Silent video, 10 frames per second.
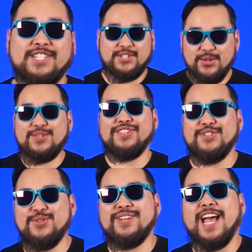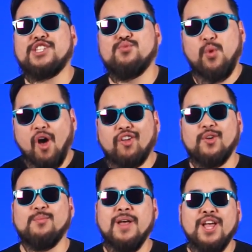Dudes and dudettes,
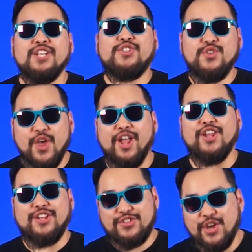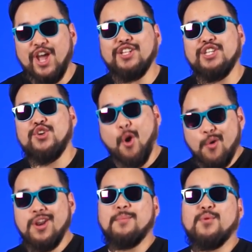welcome to Netlinked Daily, your
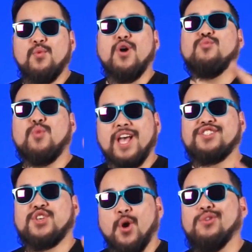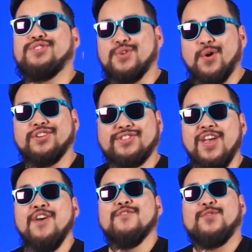#1 West Coast source
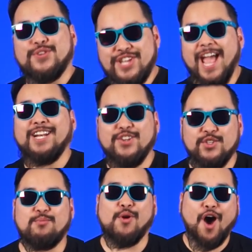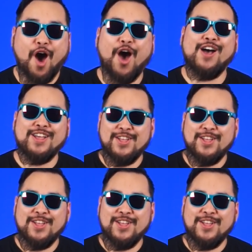for tech news, brah,